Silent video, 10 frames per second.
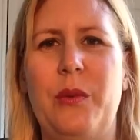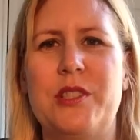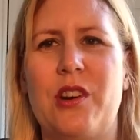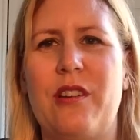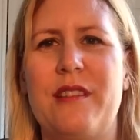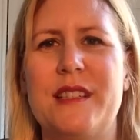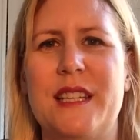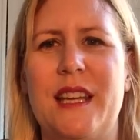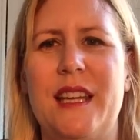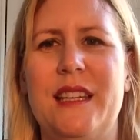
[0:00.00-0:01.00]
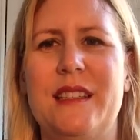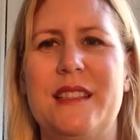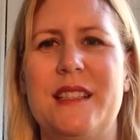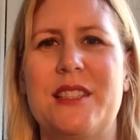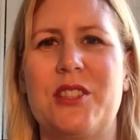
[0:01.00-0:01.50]
we'd already
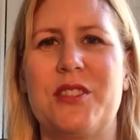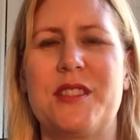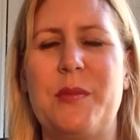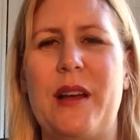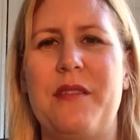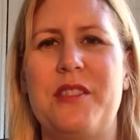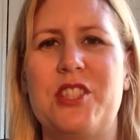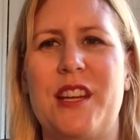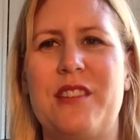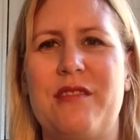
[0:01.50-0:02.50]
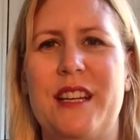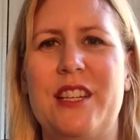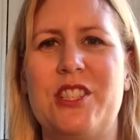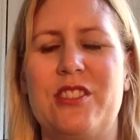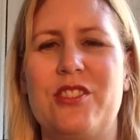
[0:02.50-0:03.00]
discussed about the
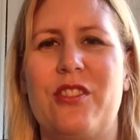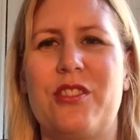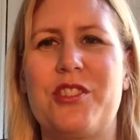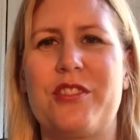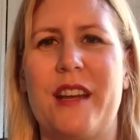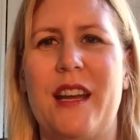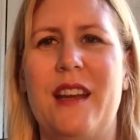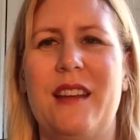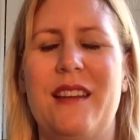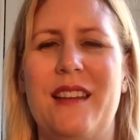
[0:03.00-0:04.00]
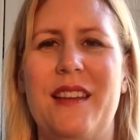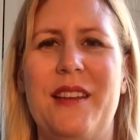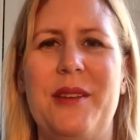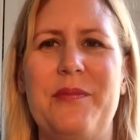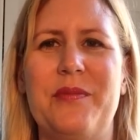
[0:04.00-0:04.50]
generation doctrine.
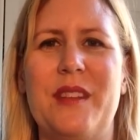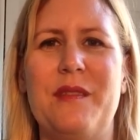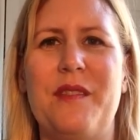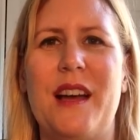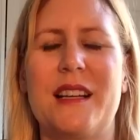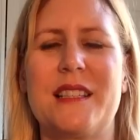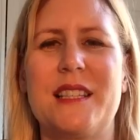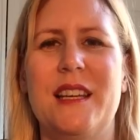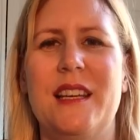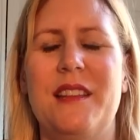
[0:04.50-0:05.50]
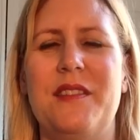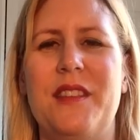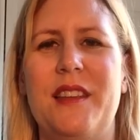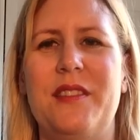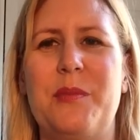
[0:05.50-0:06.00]
In fact,
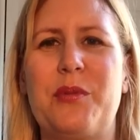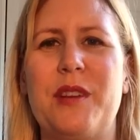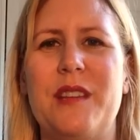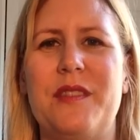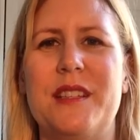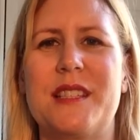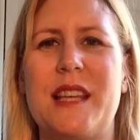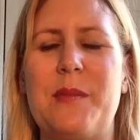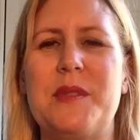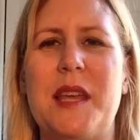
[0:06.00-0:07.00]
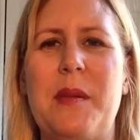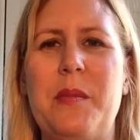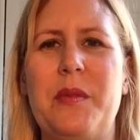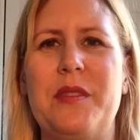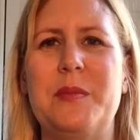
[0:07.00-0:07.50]
in the previous
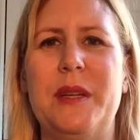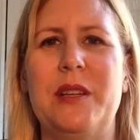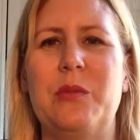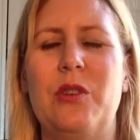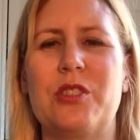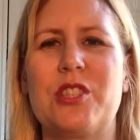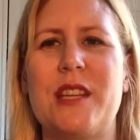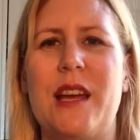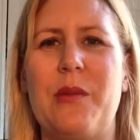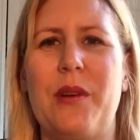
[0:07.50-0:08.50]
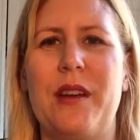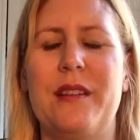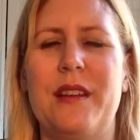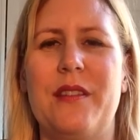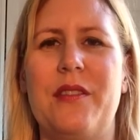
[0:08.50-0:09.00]
September, there'd been a watchtower
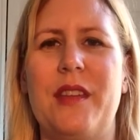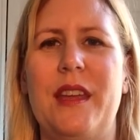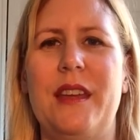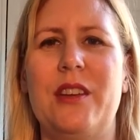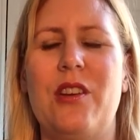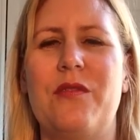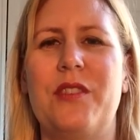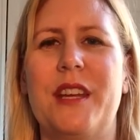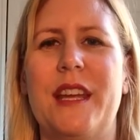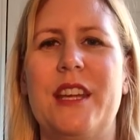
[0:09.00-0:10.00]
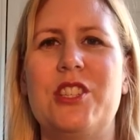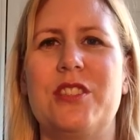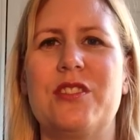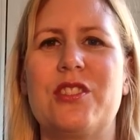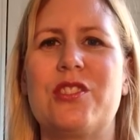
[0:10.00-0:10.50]
at the
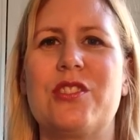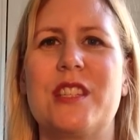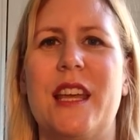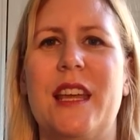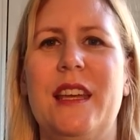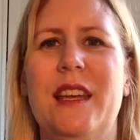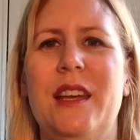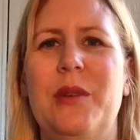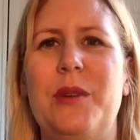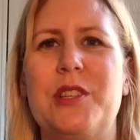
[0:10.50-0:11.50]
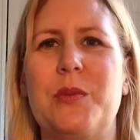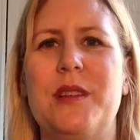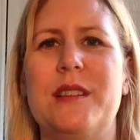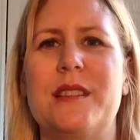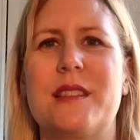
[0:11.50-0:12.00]
congregation study, which
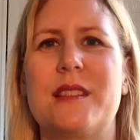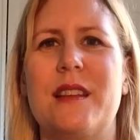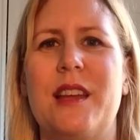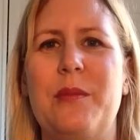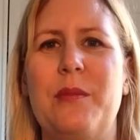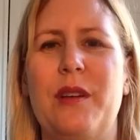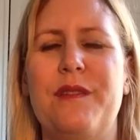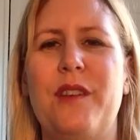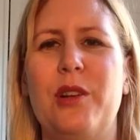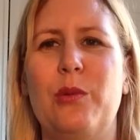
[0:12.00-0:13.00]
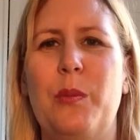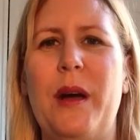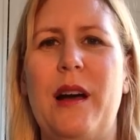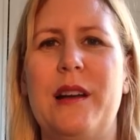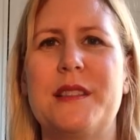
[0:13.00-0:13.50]
was a follow-up
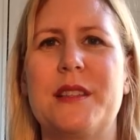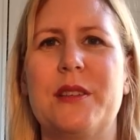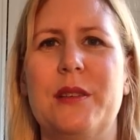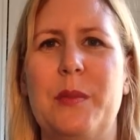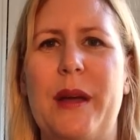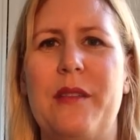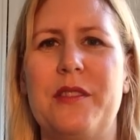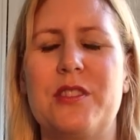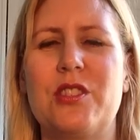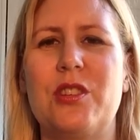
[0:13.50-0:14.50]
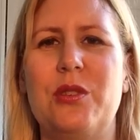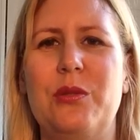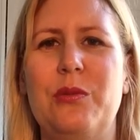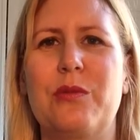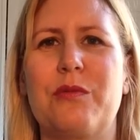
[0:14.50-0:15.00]
article about the
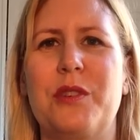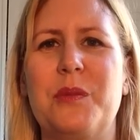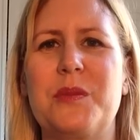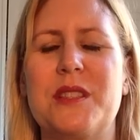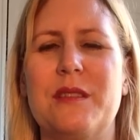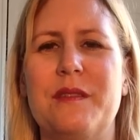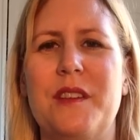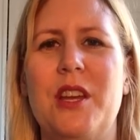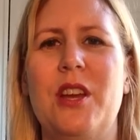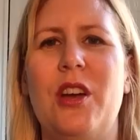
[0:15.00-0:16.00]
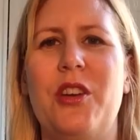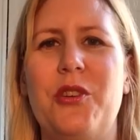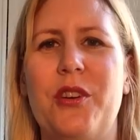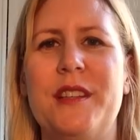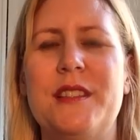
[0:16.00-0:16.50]
two groups of
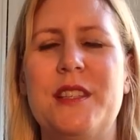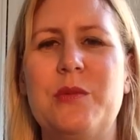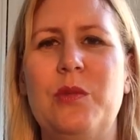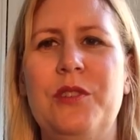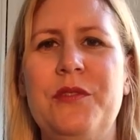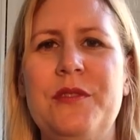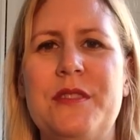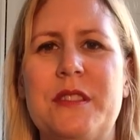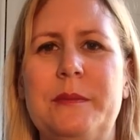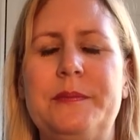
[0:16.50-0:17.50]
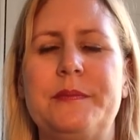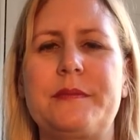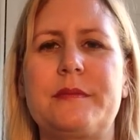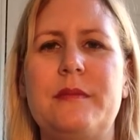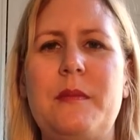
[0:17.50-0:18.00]
anointed ones.
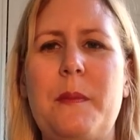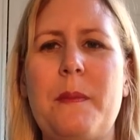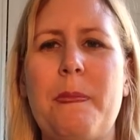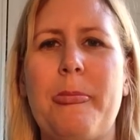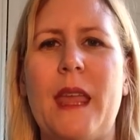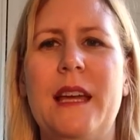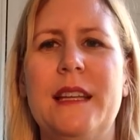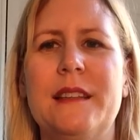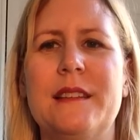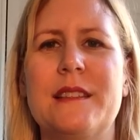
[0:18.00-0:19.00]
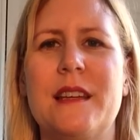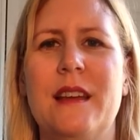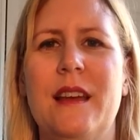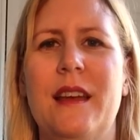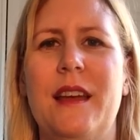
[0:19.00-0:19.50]
And
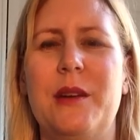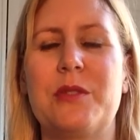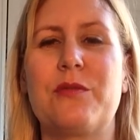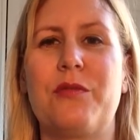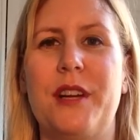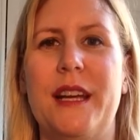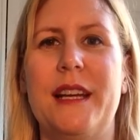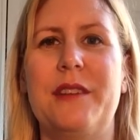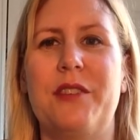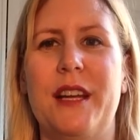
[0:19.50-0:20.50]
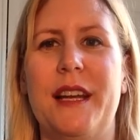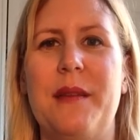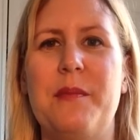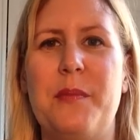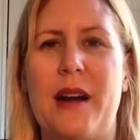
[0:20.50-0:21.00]
it was really, really
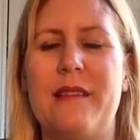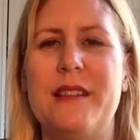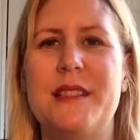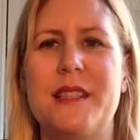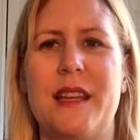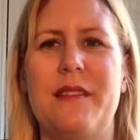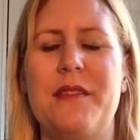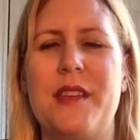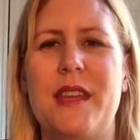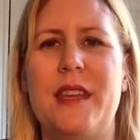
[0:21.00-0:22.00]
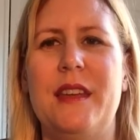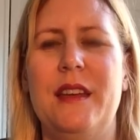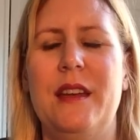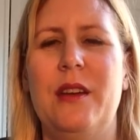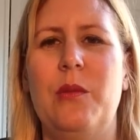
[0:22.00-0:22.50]
embarrassing. The
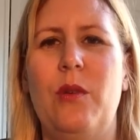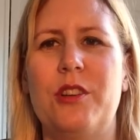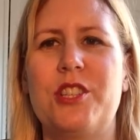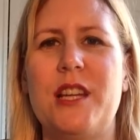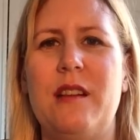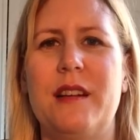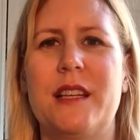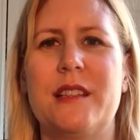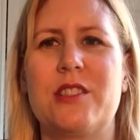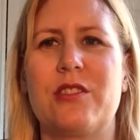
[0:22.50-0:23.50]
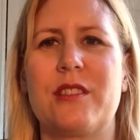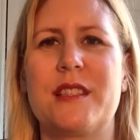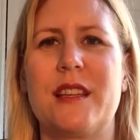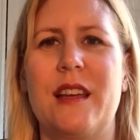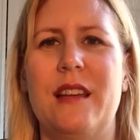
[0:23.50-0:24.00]
watchtower
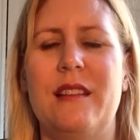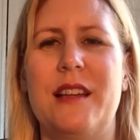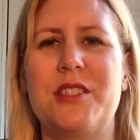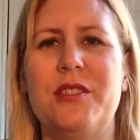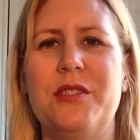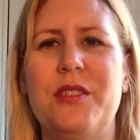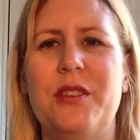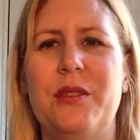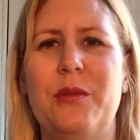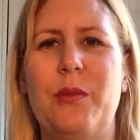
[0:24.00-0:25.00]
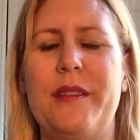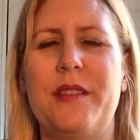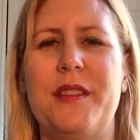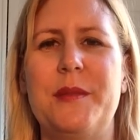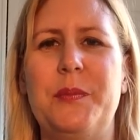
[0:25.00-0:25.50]
conductor, I don't know whether
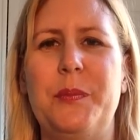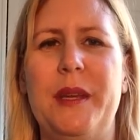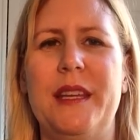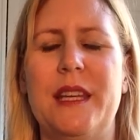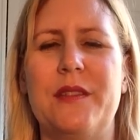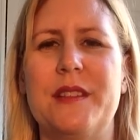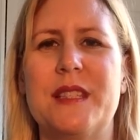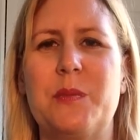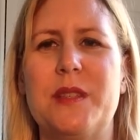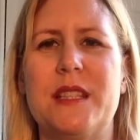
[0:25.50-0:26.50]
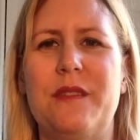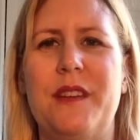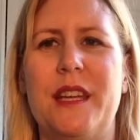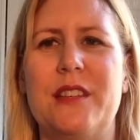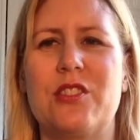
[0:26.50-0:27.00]
they'd been given
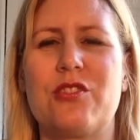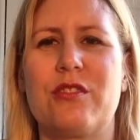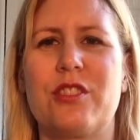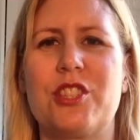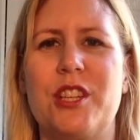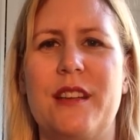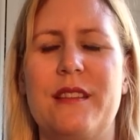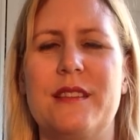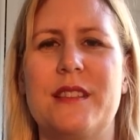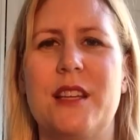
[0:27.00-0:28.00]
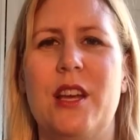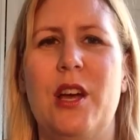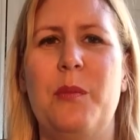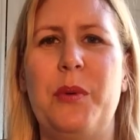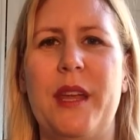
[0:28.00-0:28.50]
specific instructions,
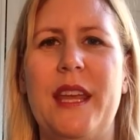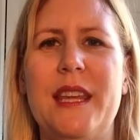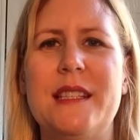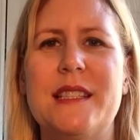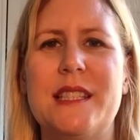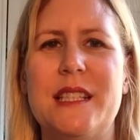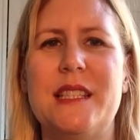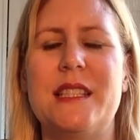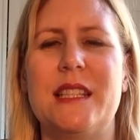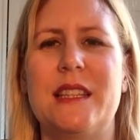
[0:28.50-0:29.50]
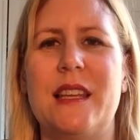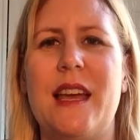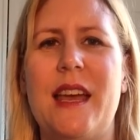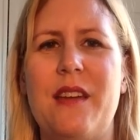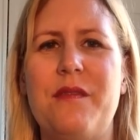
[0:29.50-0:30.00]
but he insisted that
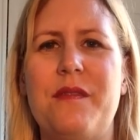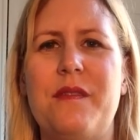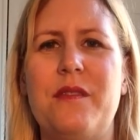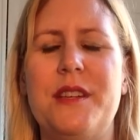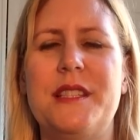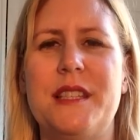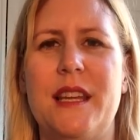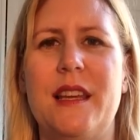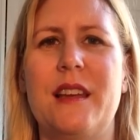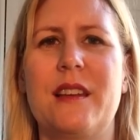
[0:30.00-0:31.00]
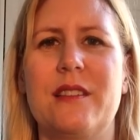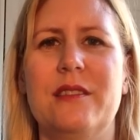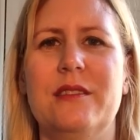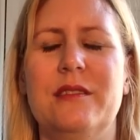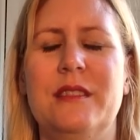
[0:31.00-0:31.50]
every
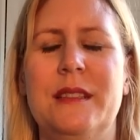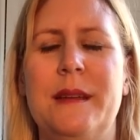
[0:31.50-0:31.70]
single